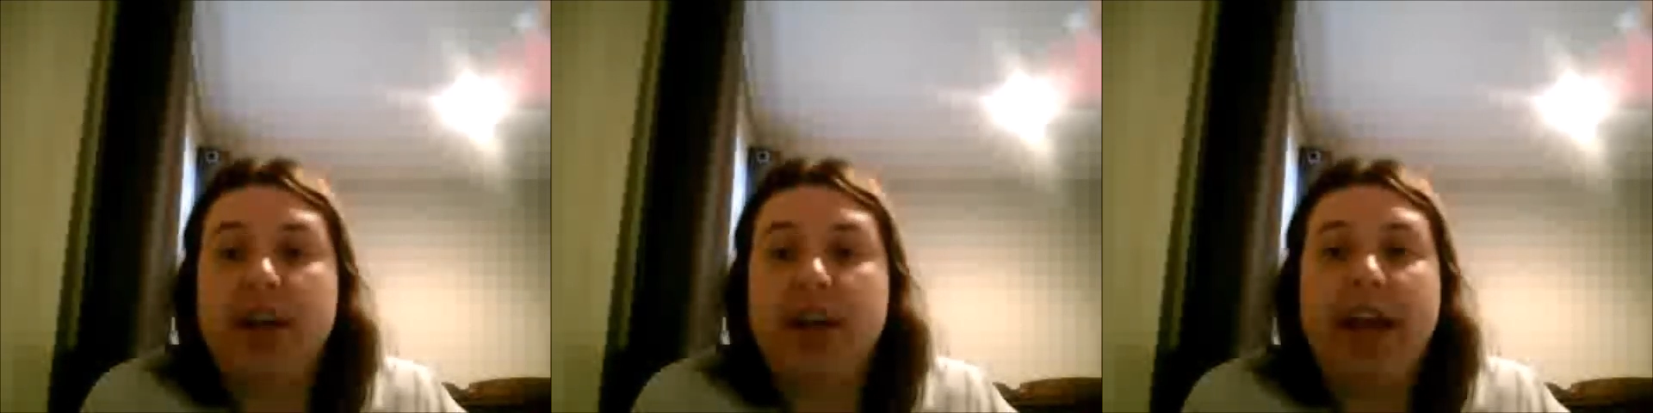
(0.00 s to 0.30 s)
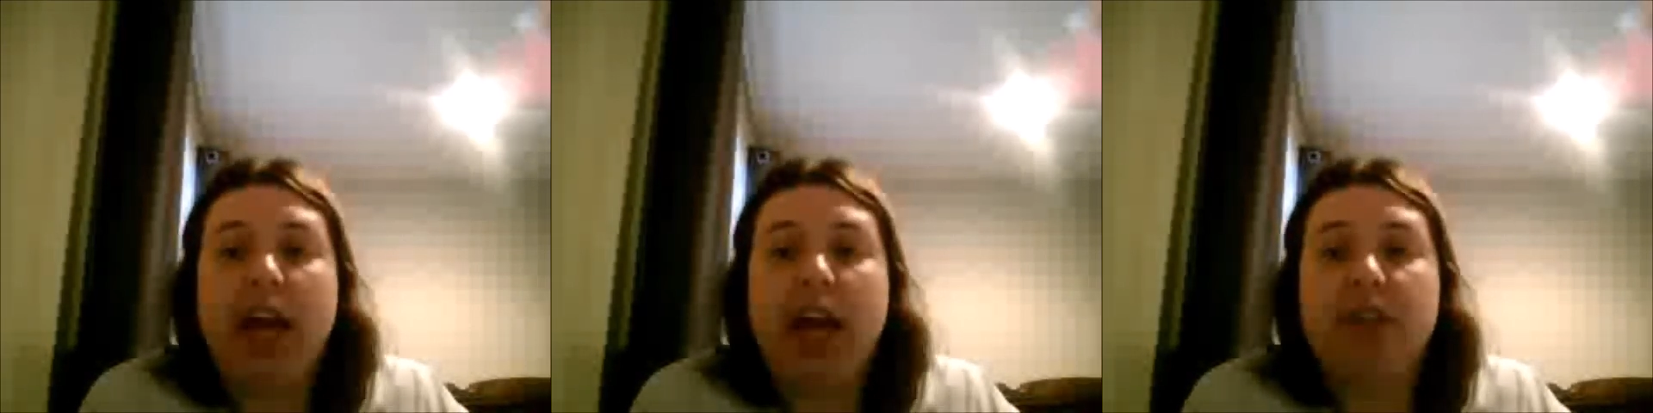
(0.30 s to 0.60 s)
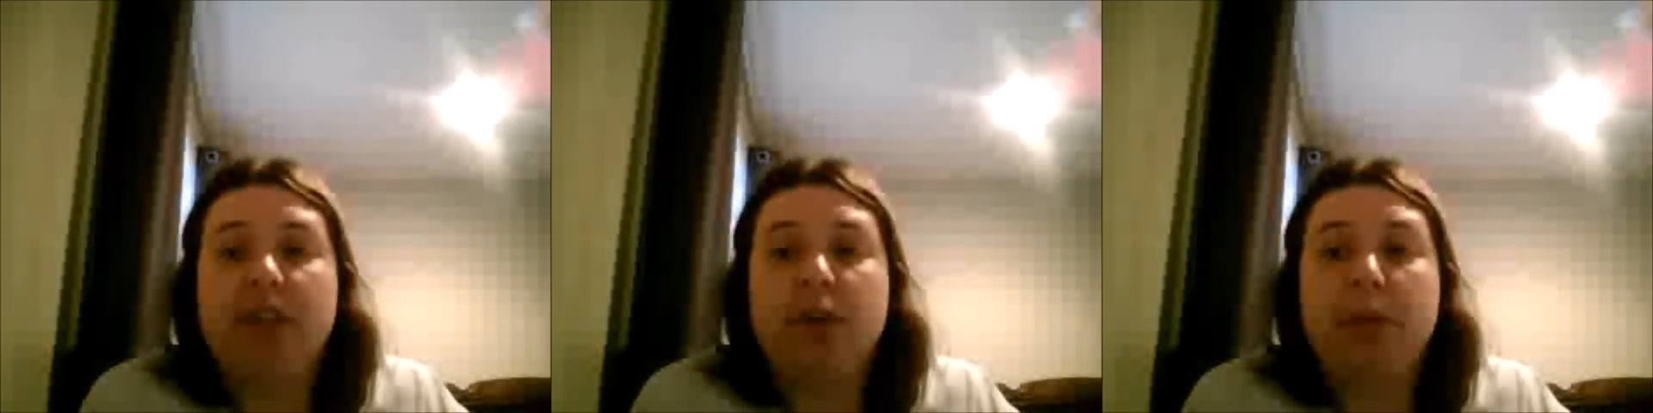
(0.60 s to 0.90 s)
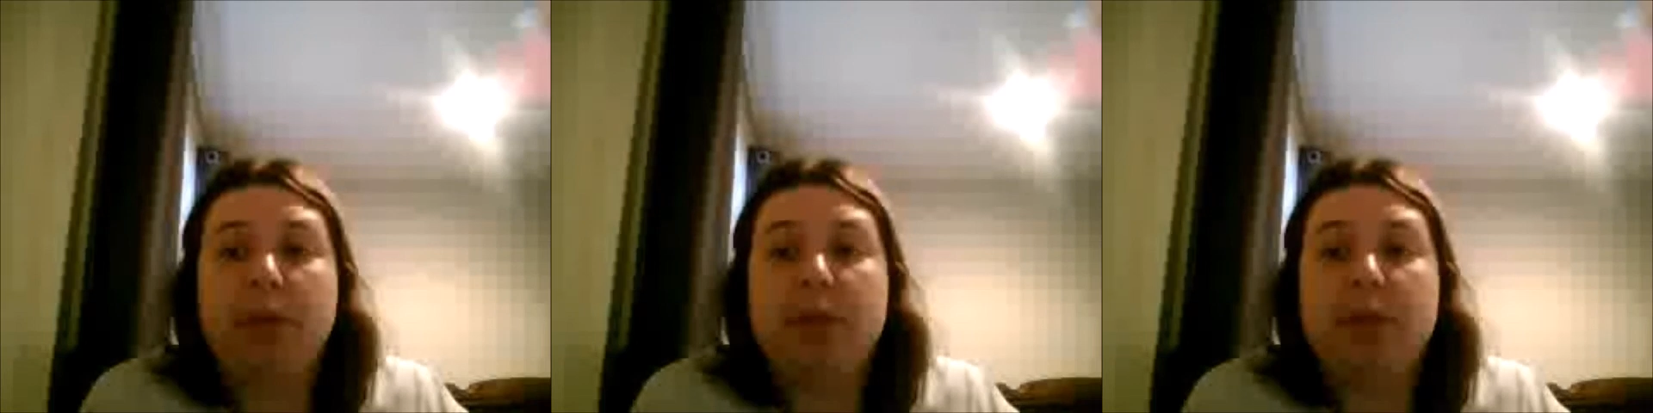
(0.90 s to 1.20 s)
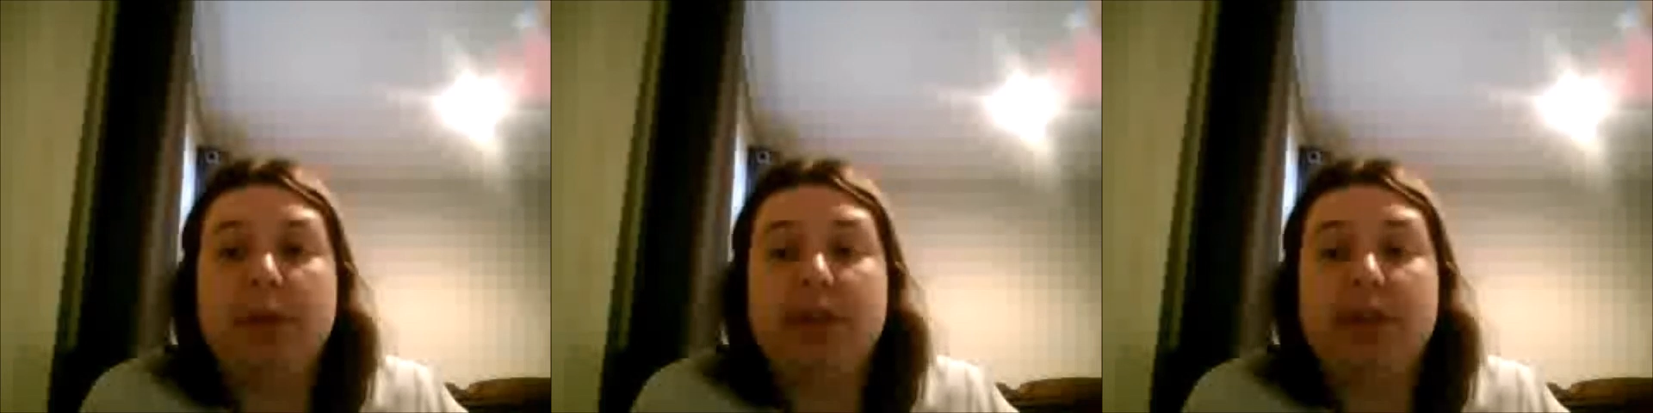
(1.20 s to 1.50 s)
and confirmed by the
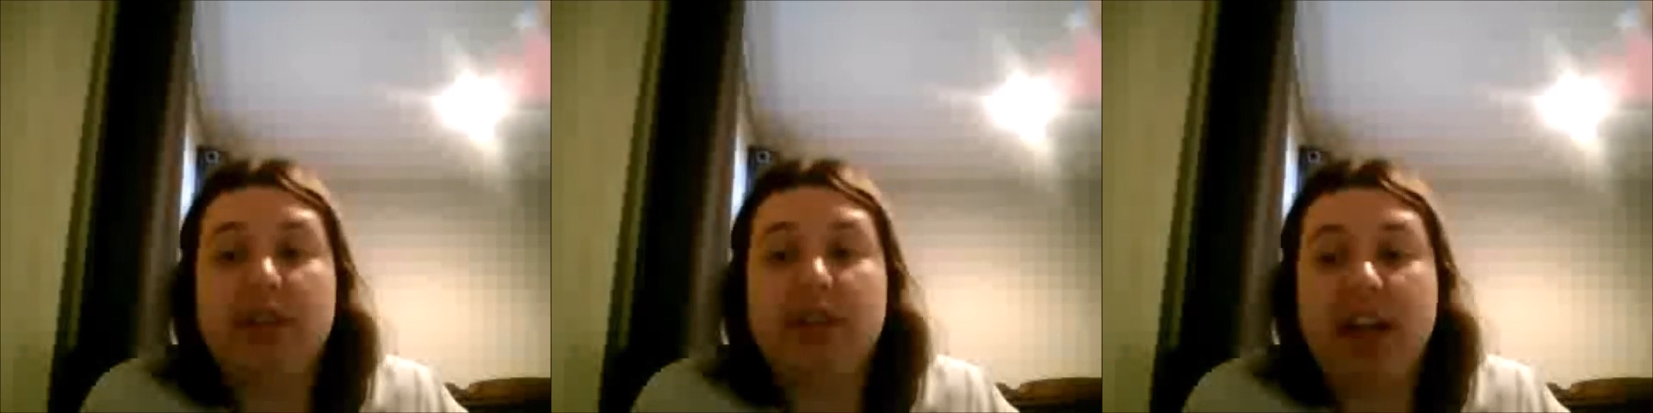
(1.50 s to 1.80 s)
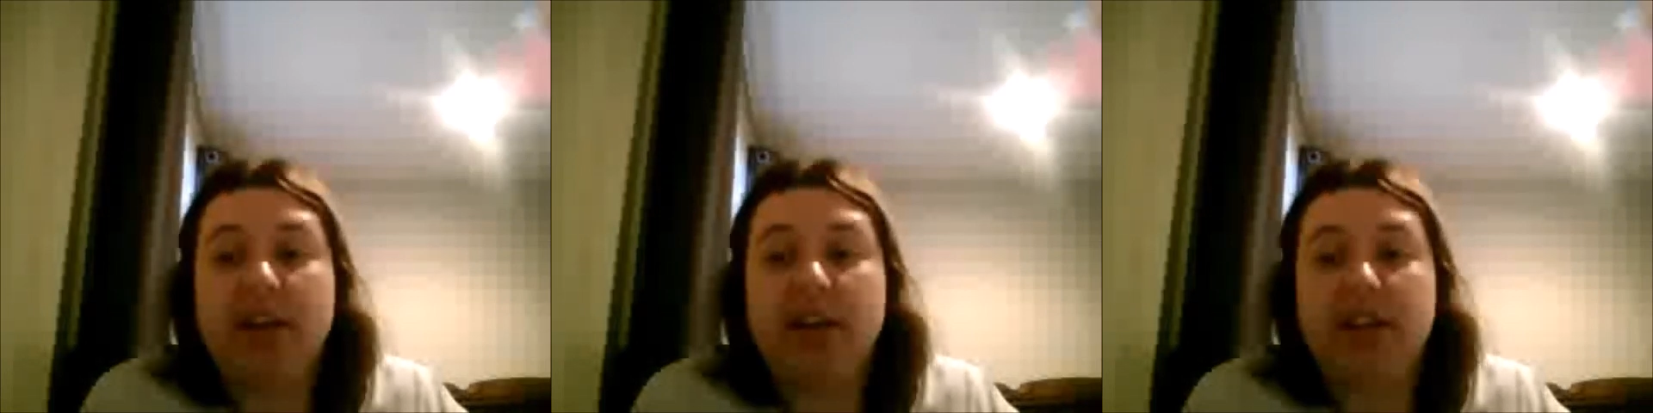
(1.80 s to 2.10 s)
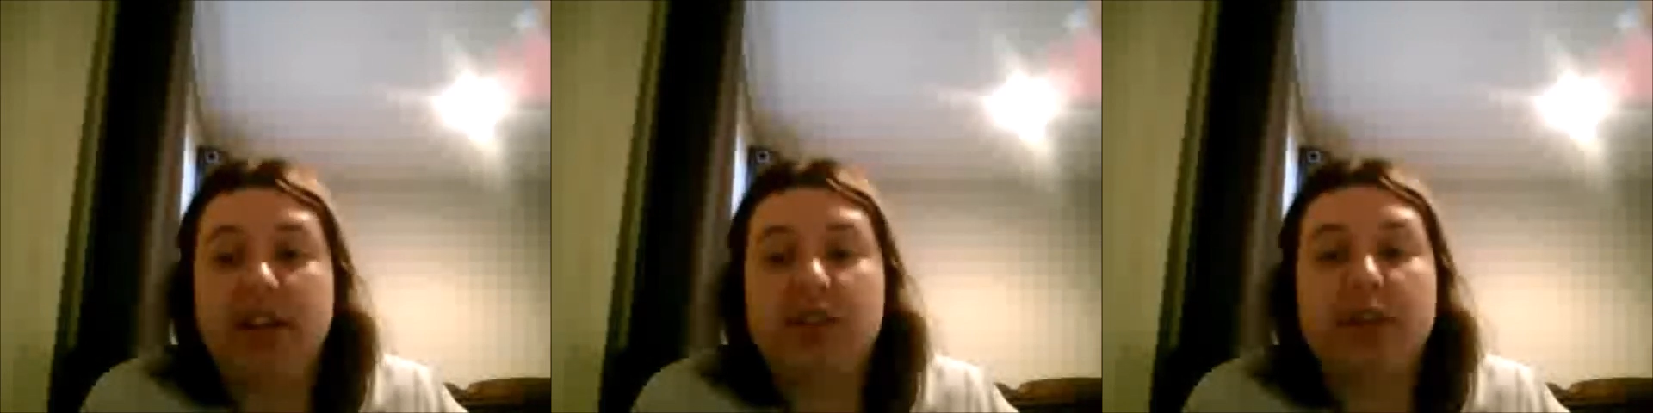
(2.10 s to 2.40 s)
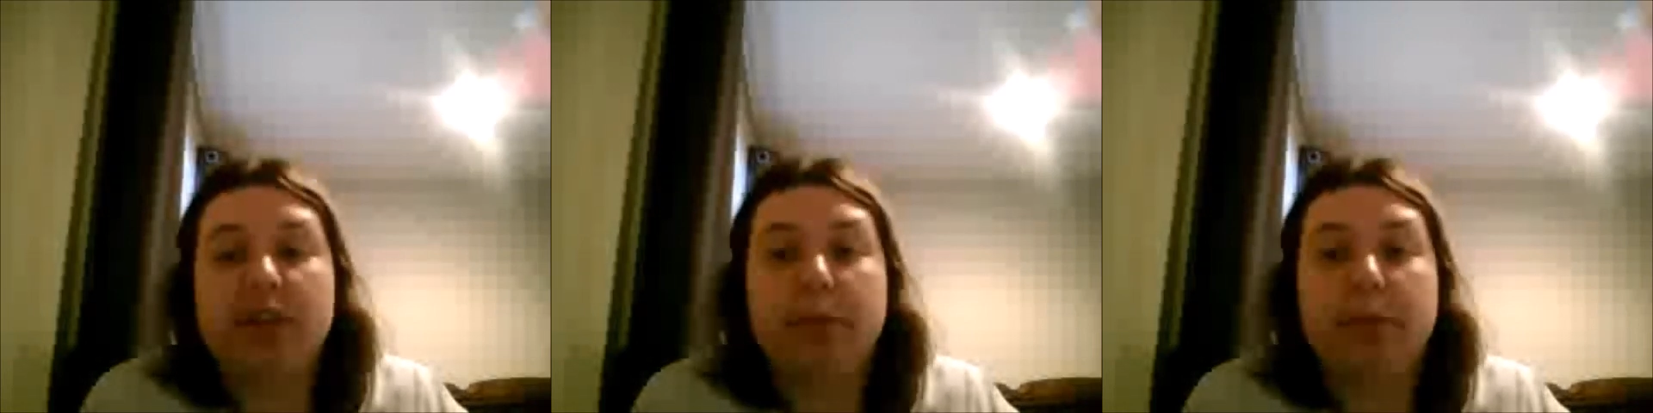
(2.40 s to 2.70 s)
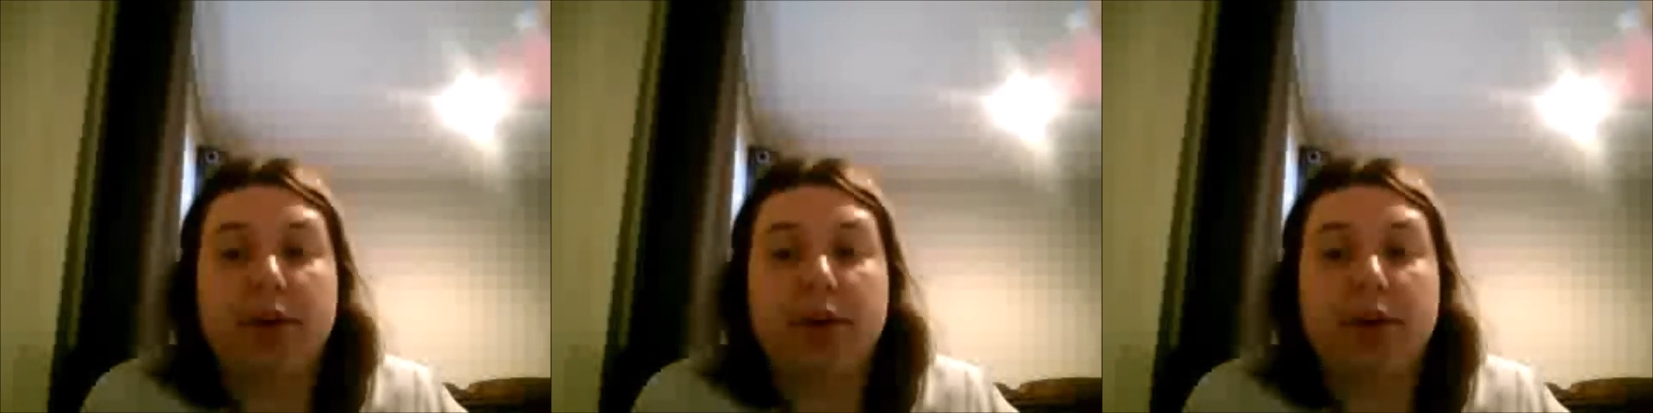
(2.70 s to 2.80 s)
BBC in late December.